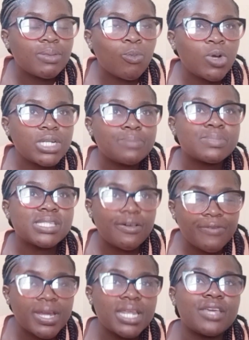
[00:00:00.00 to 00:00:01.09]
what I'm
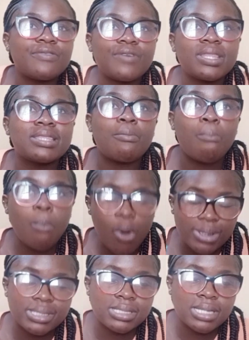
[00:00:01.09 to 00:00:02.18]
suffering even the
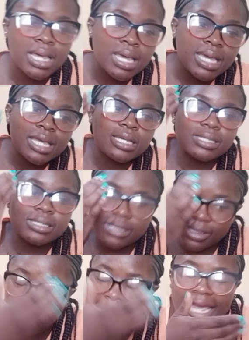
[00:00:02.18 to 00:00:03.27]
most
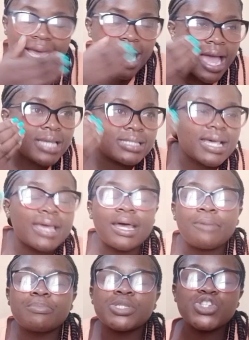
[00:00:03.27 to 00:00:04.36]
is my eyes. I
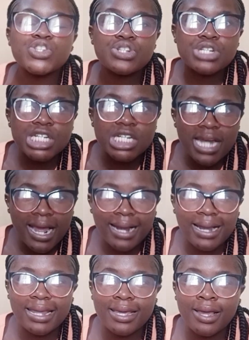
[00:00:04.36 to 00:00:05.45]
am
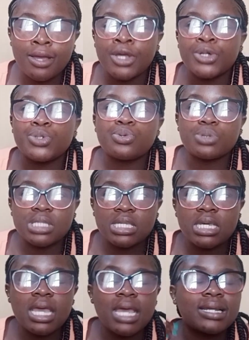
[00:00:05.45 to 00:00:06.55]
struggling to
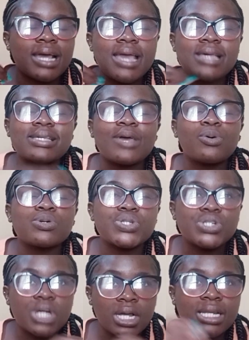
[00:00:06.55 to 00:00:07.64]
see, and guys, I was
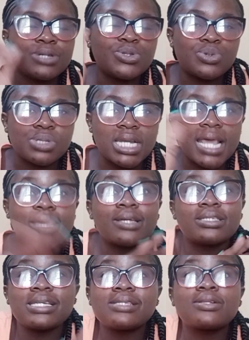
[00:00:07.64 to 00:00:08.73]
struggling to see, like
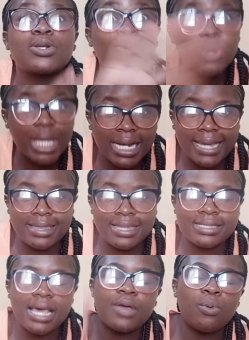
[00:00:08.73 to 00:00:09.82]
just looking like
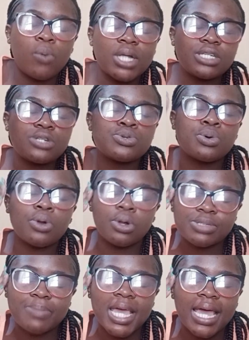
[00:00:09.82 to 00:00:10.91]
this, I wanted to
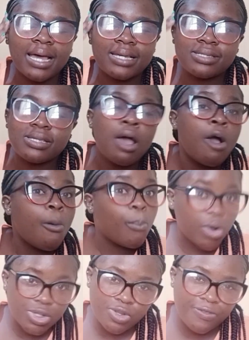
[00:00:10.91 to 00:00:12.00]
close my eyes
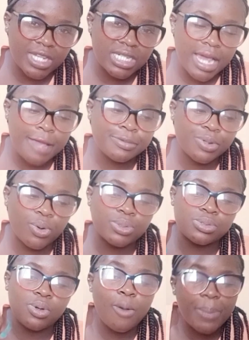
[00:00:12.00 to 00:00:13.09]
most of the times
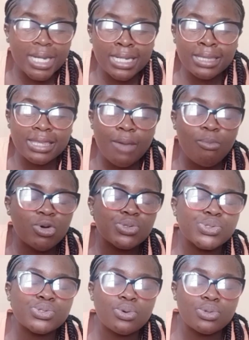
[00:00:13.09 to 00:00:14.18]
because opening them was
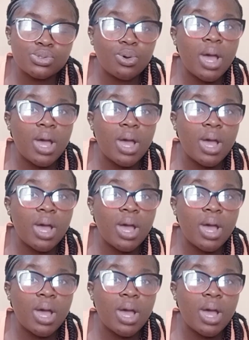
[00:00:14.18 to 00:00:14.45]
so